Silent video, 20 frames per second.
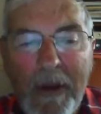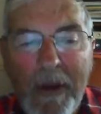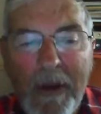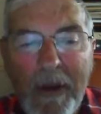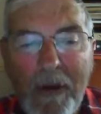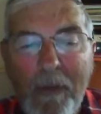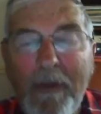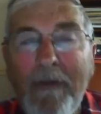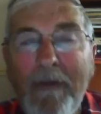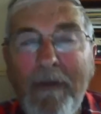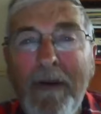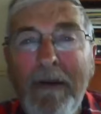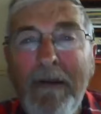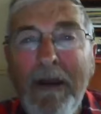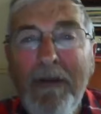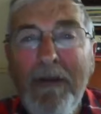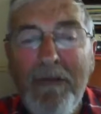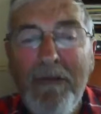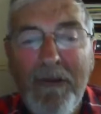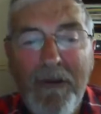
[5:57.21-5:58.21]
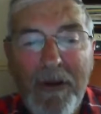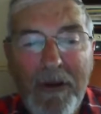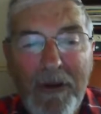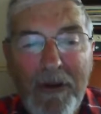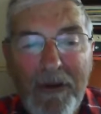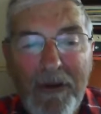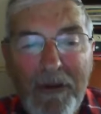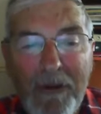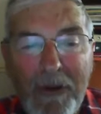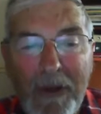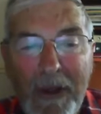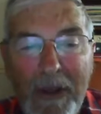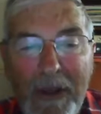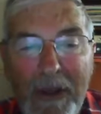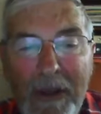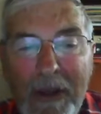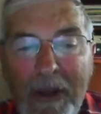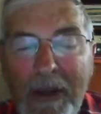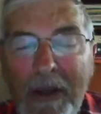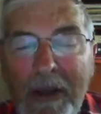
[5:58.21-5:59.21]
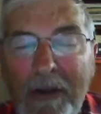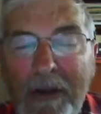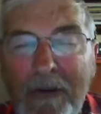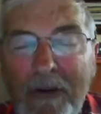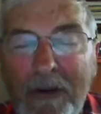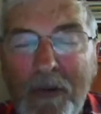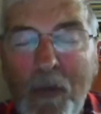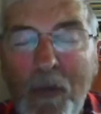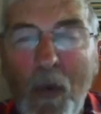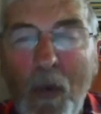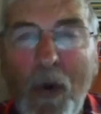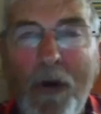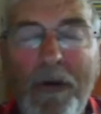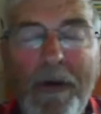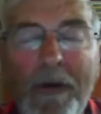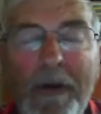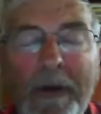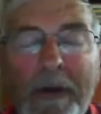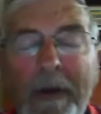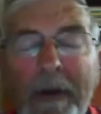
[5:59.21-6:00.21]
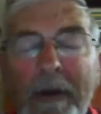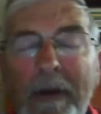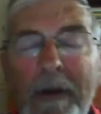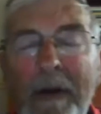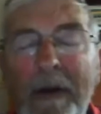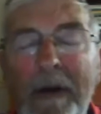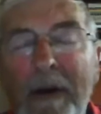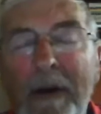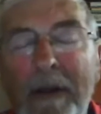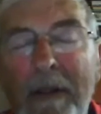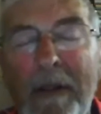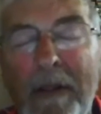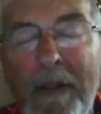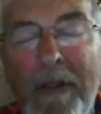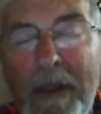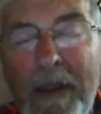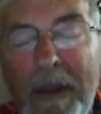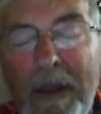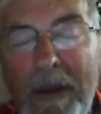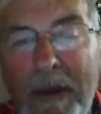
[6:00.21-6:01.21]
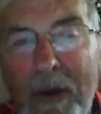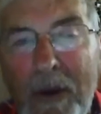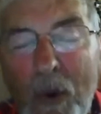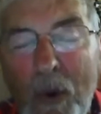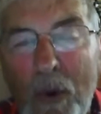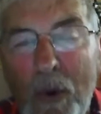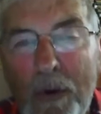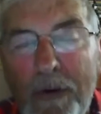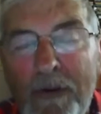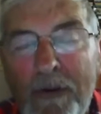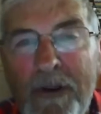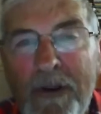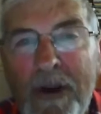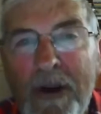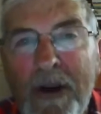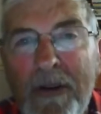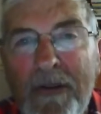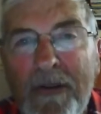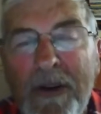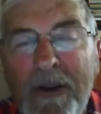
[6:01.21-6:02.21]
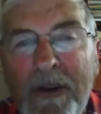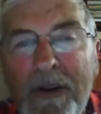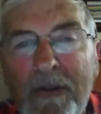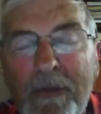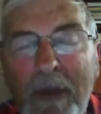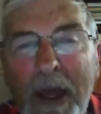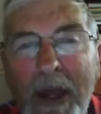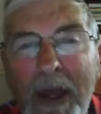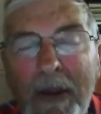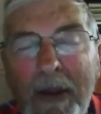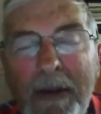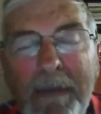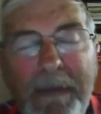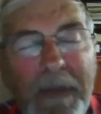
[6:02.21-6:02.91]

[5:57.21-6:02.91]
It'll be very interesting to see just what the court decides in this matter.